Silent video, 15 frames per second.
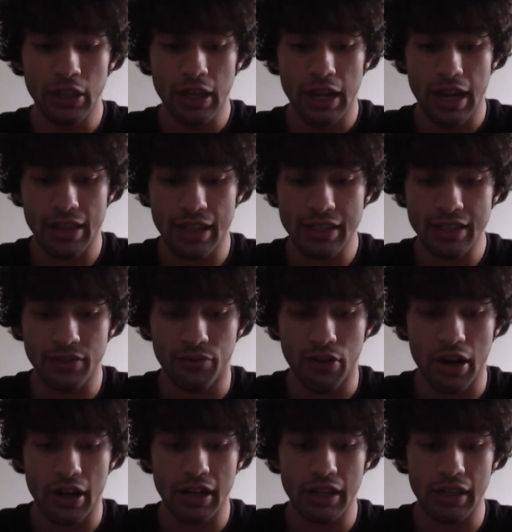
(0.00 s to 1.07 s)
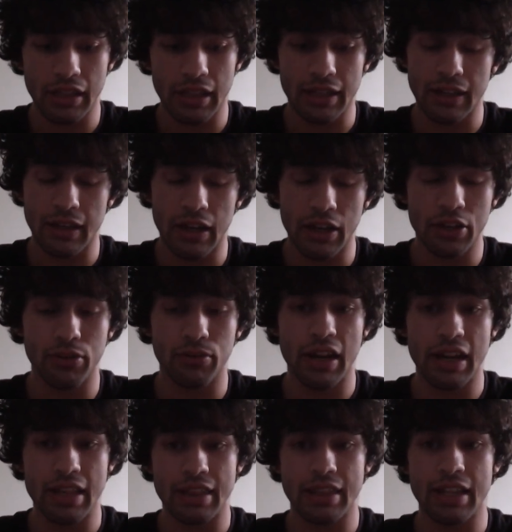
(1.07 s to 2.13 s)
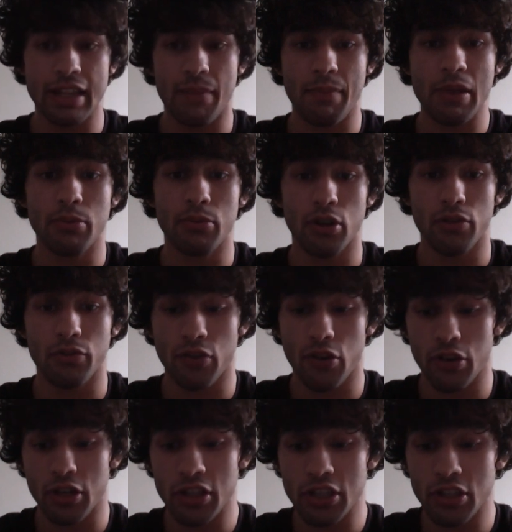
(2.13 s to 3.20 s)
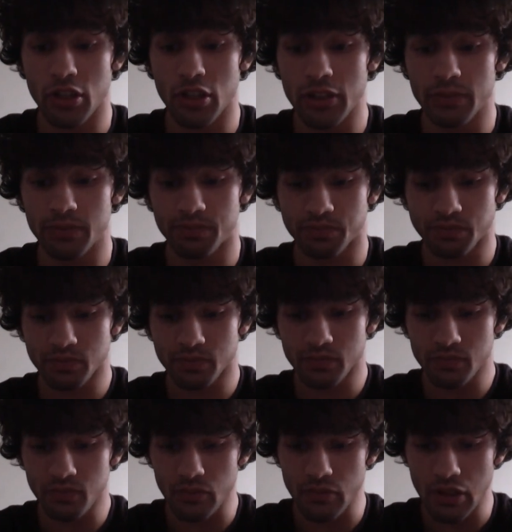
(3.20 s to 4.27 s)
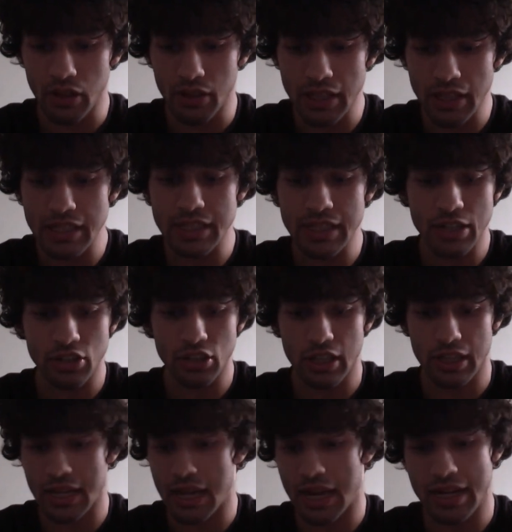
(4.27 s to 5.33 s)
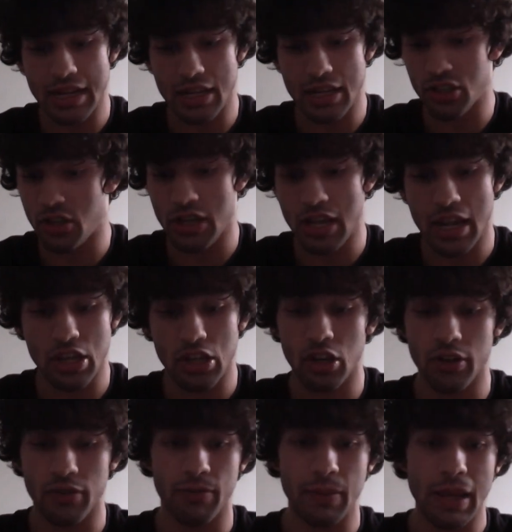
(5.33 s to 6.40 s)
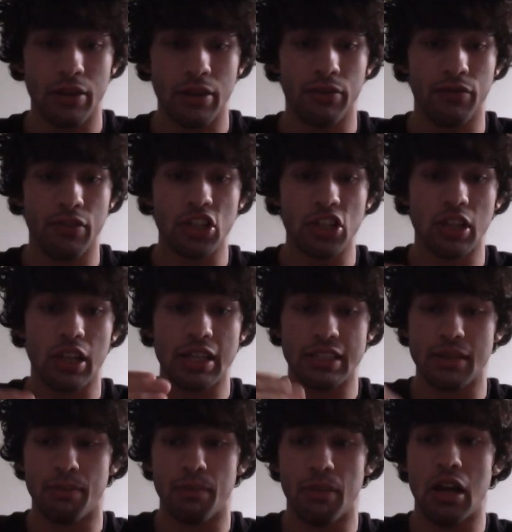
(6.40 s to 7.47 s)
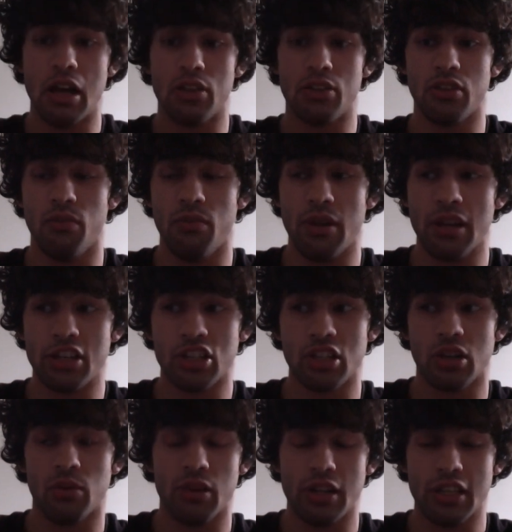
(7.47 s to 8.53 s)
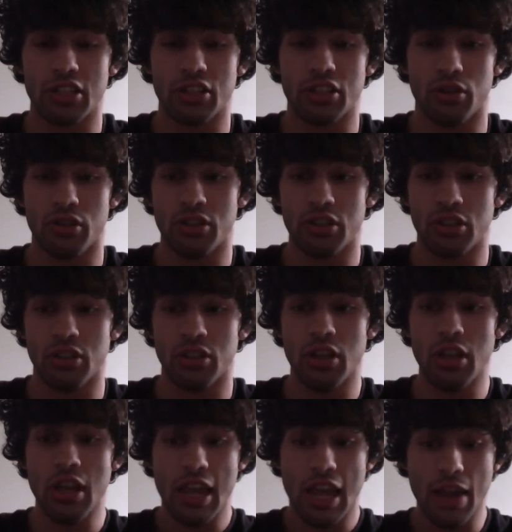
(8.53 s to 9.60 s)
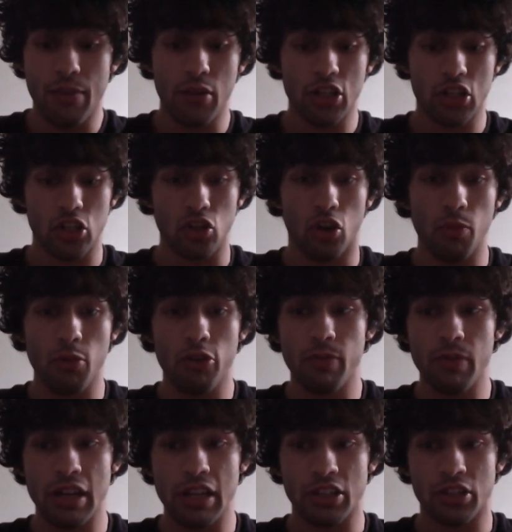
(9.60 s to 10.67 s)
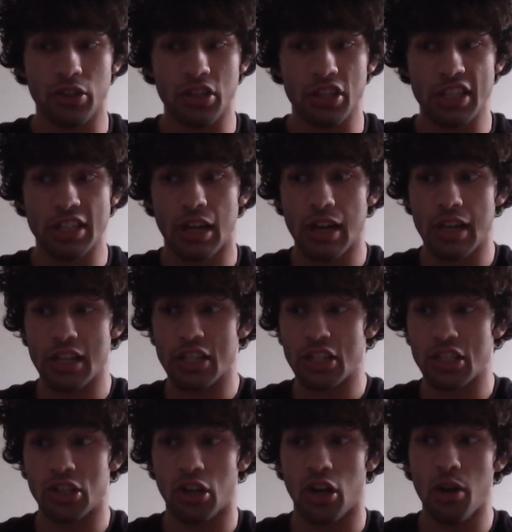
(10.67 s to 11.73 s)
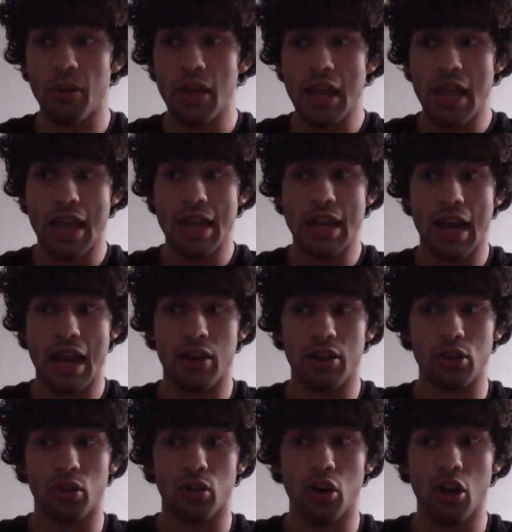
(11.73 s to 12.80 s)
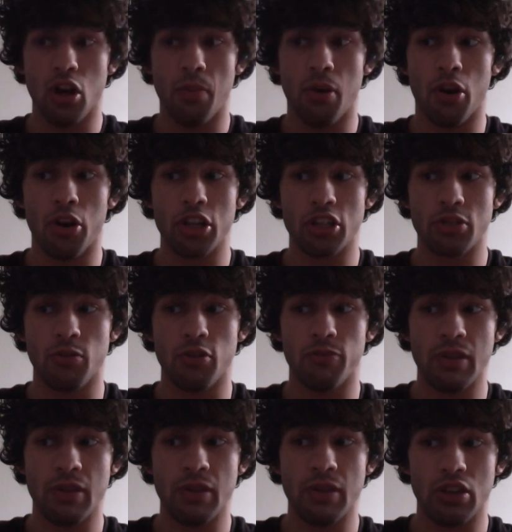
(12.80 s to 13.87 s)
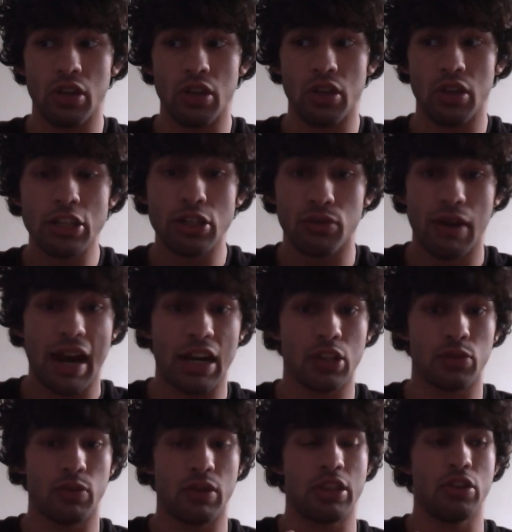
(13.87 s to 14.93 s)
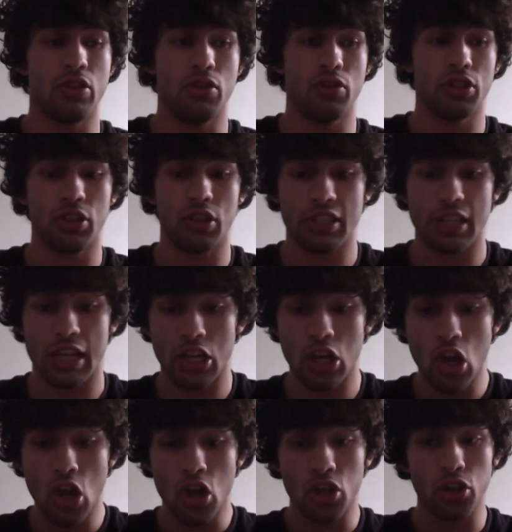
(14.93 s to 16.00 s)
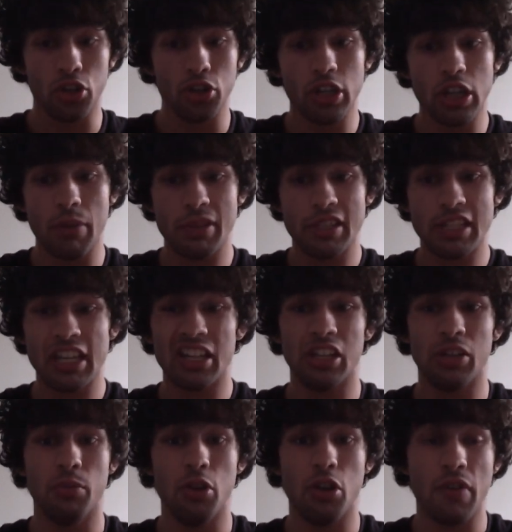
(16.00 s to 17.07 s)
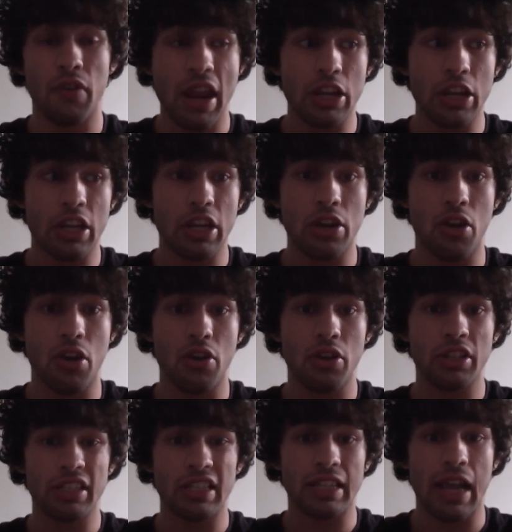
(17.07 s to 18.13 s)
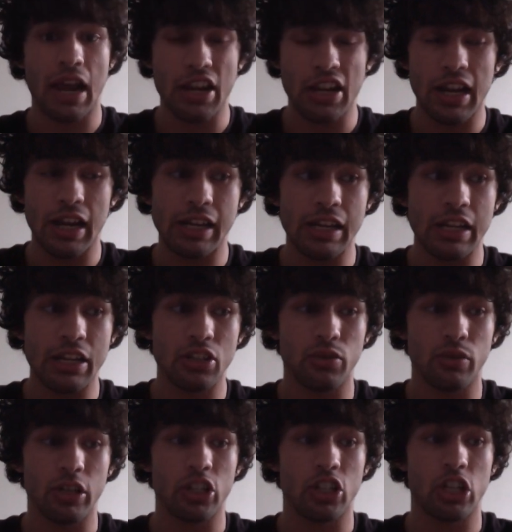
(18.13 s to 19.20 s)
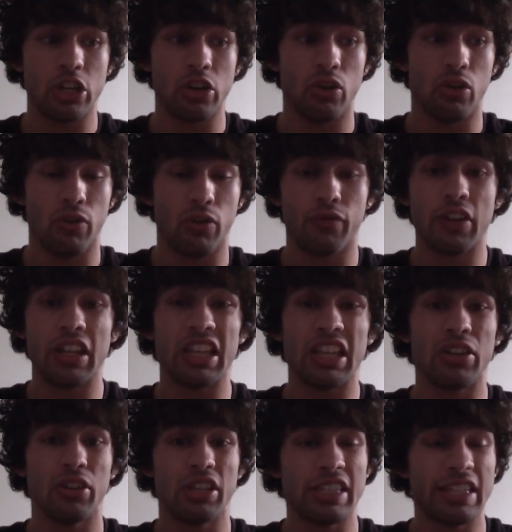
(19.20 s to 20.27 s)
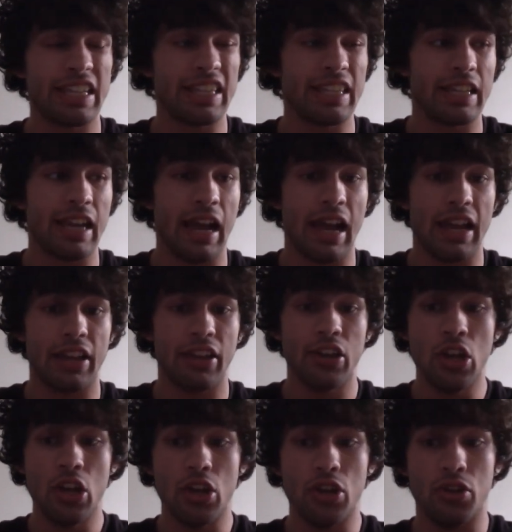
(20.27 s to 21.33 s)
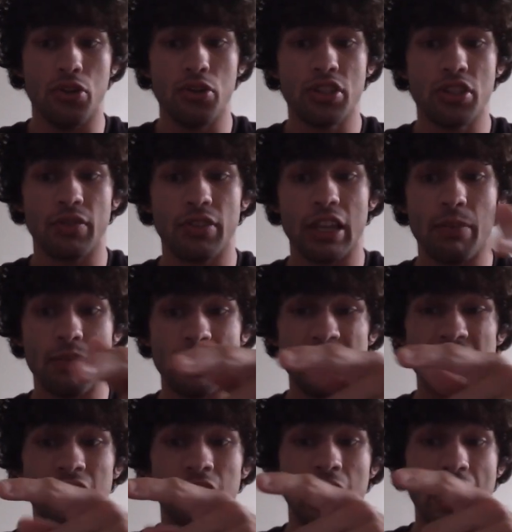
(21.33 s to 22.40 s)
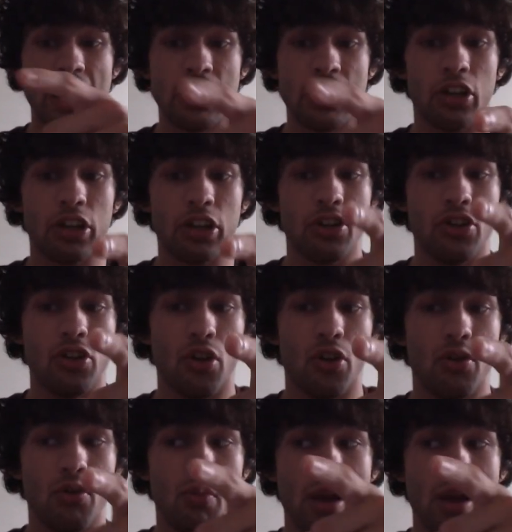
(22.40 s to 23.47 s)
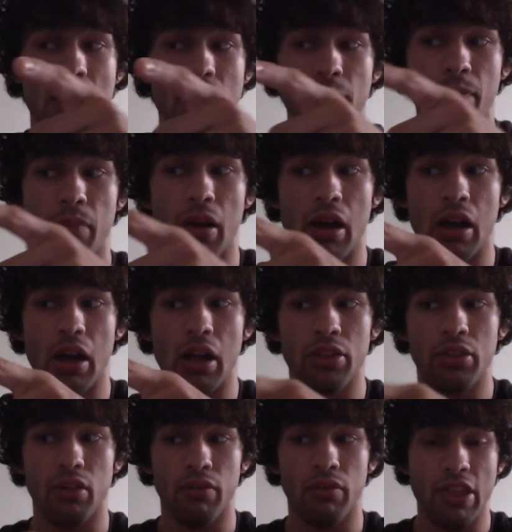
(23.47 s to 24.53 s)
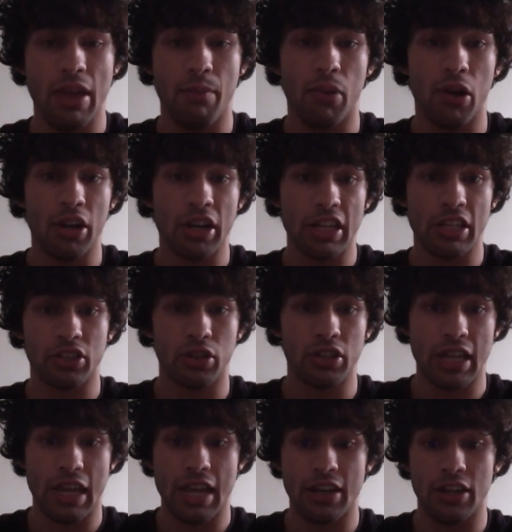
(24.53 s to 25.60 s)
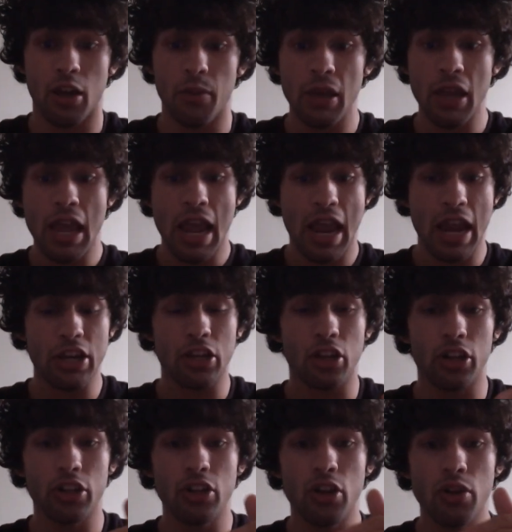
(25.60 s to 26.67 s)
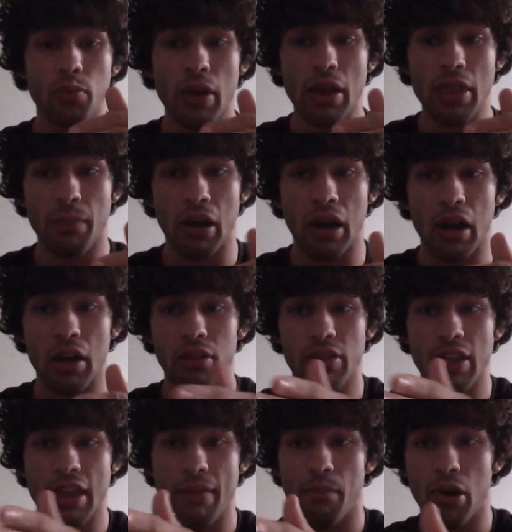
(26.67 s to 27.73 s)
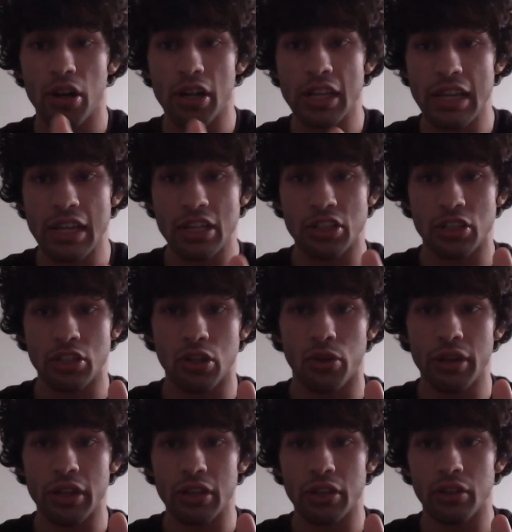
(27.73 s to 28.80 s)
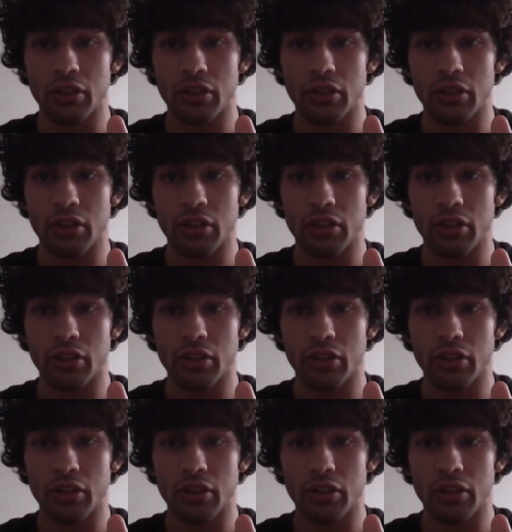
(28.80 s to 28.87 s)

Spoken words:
And that's a very like underrated thing that people don't focus on. That's essentially the idea. So yeah, you got to be able to visualize the path in which in which your movement is going to start and stop, and how your opponent's movement interacts with you. So it's like you're doing a particular move and you can notice the guy, you get an intuition or a feeling, or you see the guy do something in particular, and you got to know where the path of their body is going to end up, and you got to know where the path of their body is going